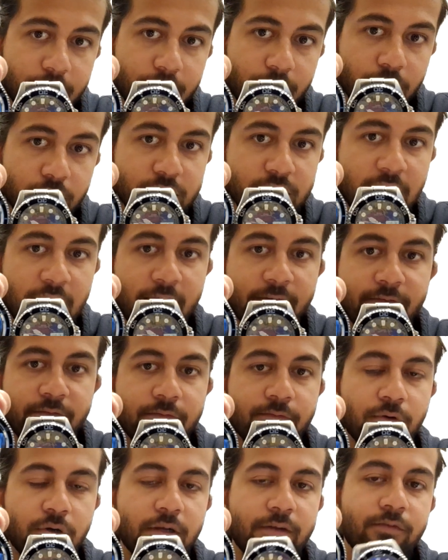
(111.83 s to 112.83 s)
Because I have a
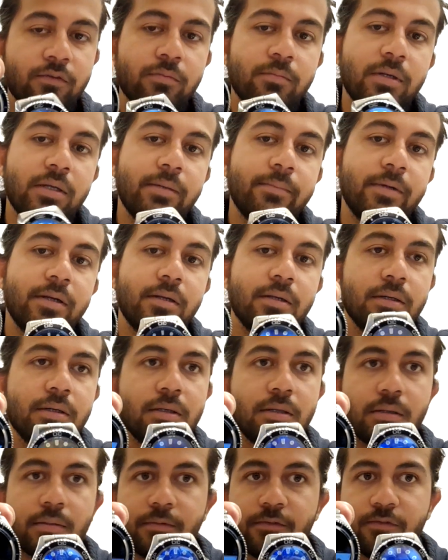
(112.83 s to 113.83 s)
44
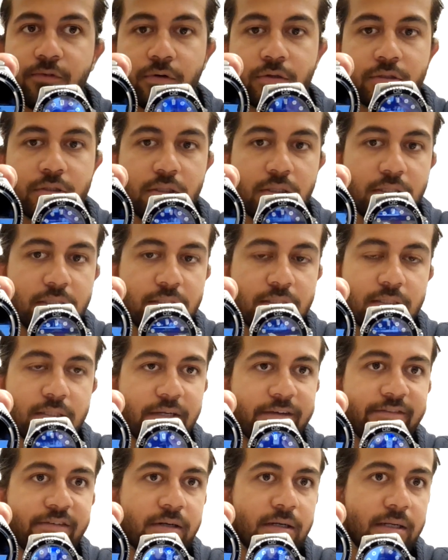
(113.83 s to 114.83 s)
millimeter Fossil, this is
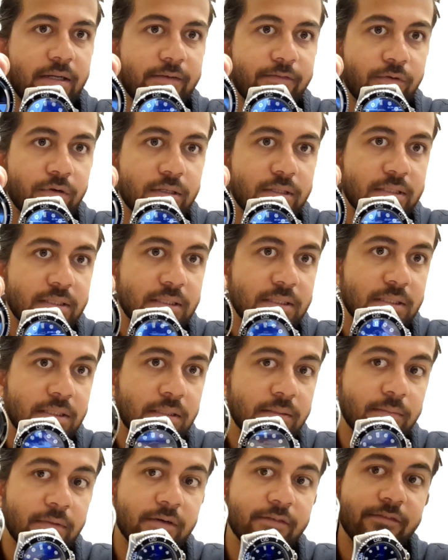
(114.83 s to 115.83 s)
definitely 46 and
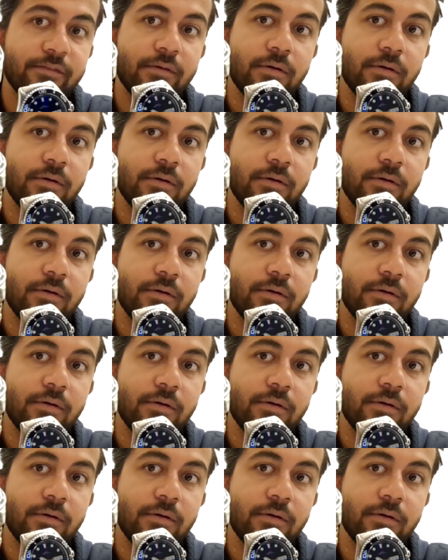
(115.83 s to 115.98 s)
above.